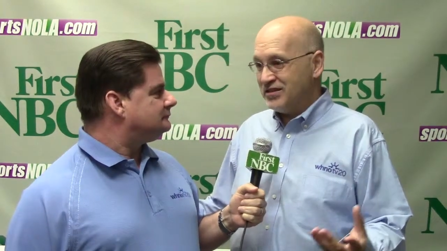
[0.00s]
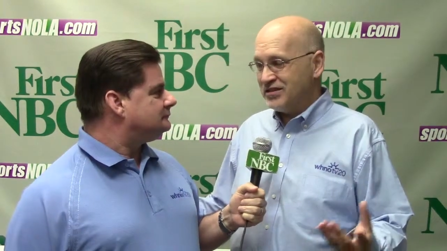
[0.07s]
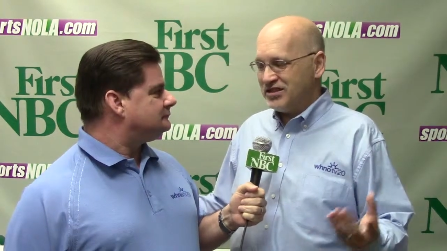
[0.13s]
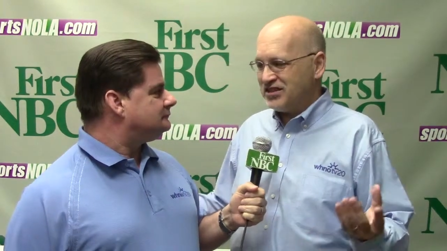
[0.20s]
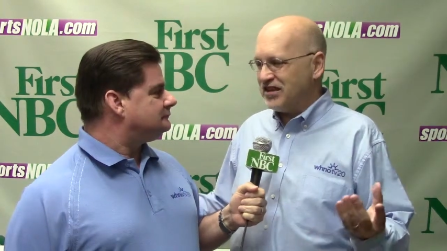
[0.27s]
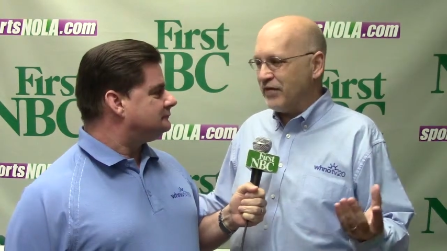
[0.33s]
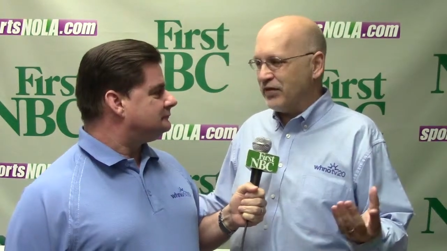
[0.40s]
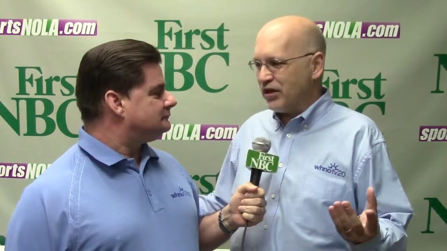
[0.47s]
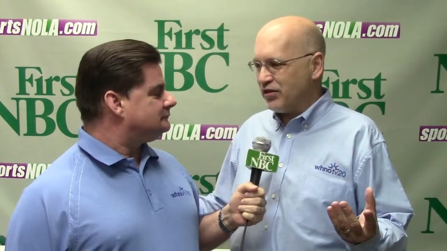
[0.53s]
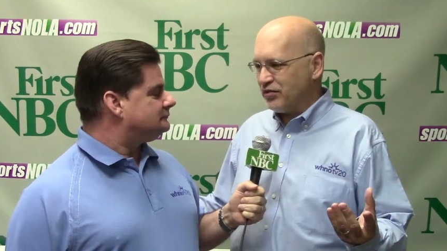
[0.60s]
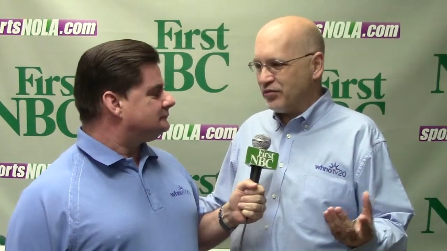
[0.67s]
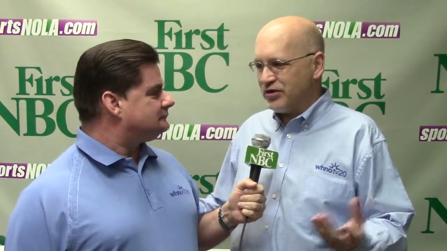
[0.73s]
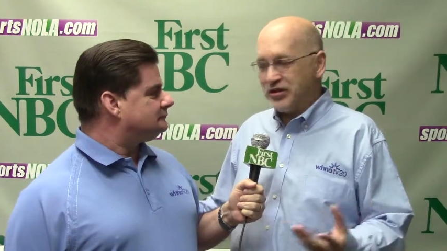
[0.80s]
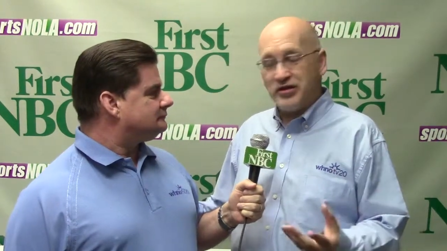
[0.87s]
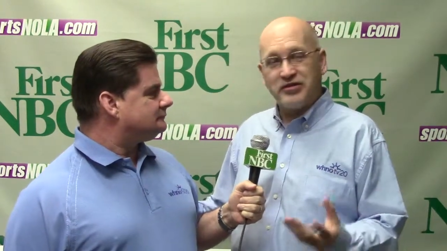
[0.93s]

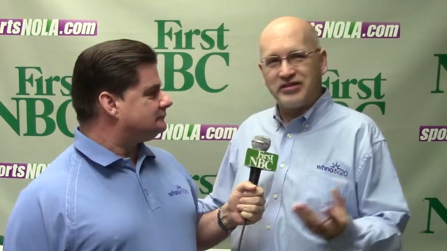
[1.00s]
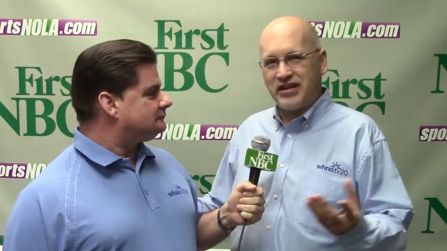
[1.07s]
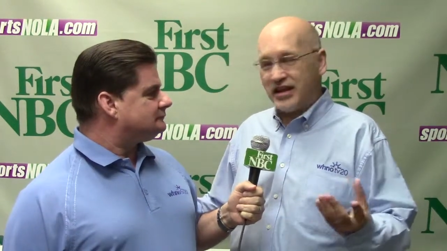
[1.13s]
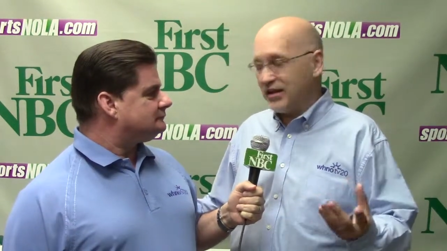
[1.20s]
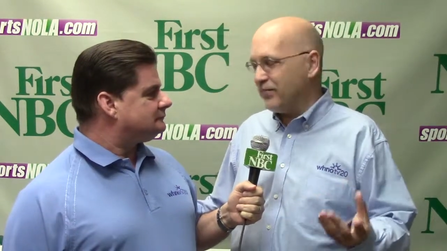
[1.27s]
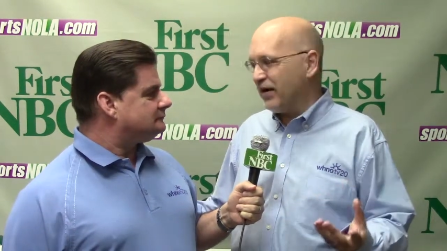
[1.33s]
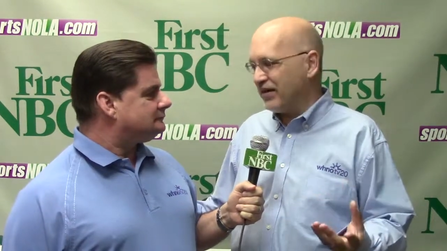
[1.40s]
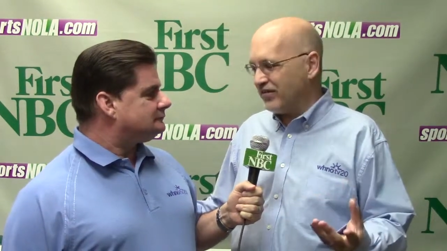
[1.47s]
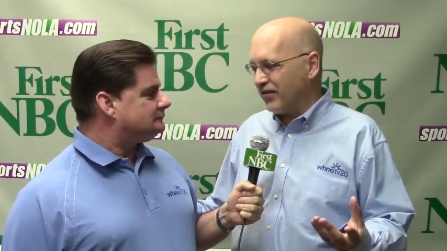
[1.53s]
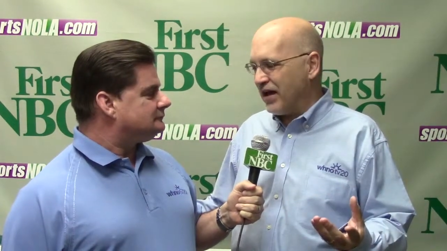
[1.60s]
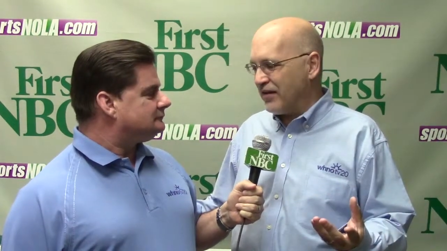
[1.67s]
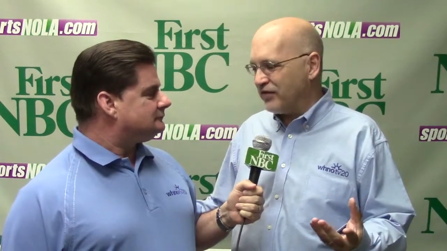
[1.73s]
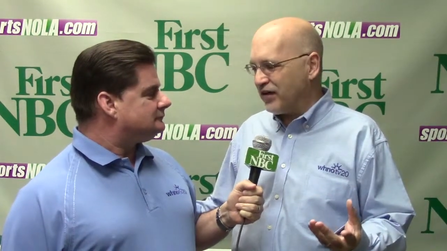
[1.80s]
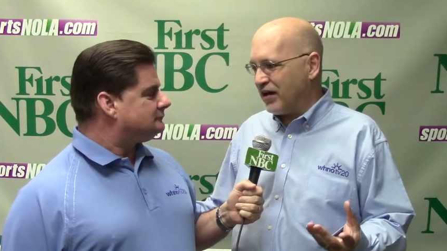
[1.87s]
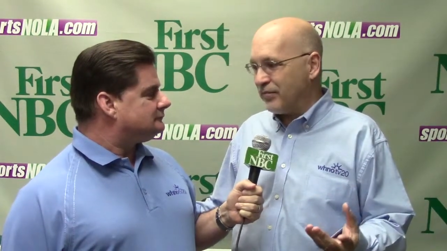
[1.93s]
Speaker 1: 73 years, in anybody's
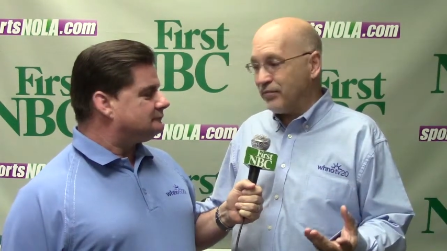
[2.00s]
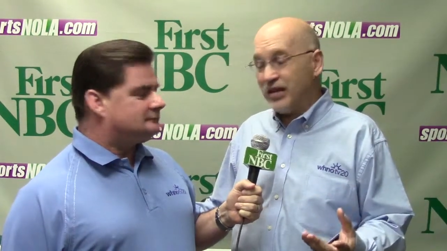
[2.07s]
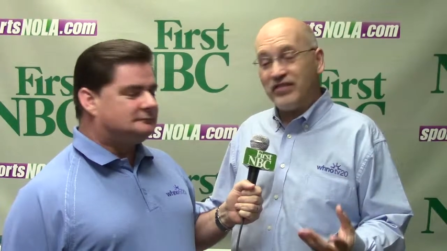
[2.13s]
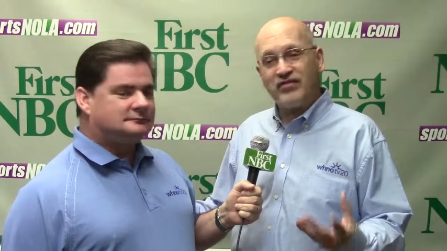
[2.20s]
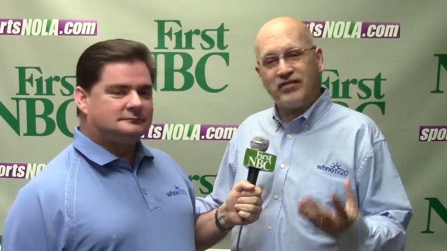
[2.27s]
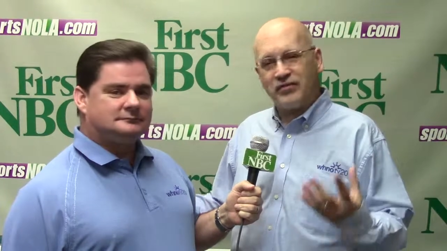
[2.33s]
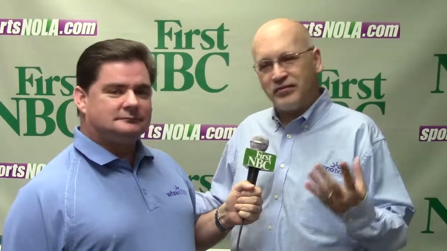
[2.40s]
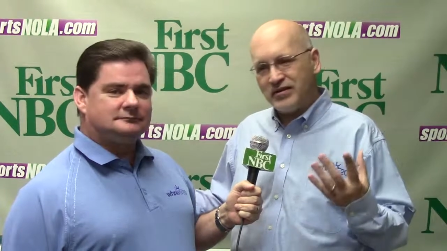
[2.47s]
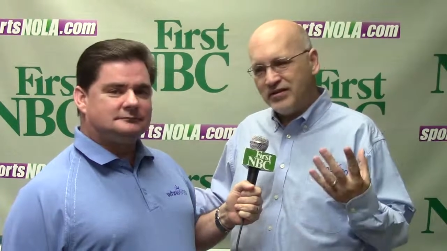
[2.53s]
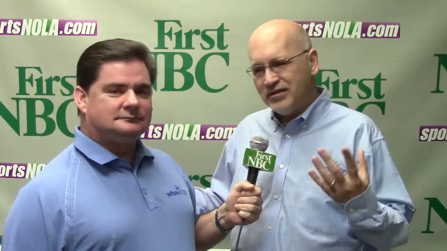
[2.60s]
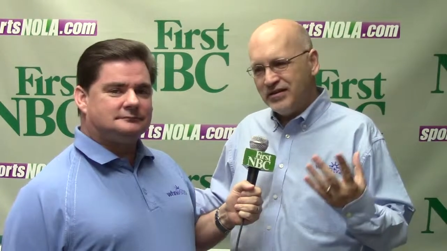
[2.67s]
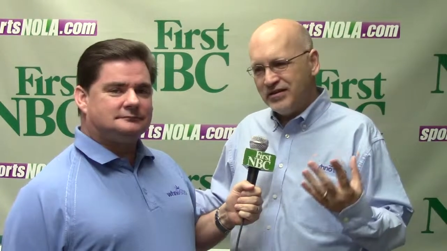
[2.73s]
lifetime, basically.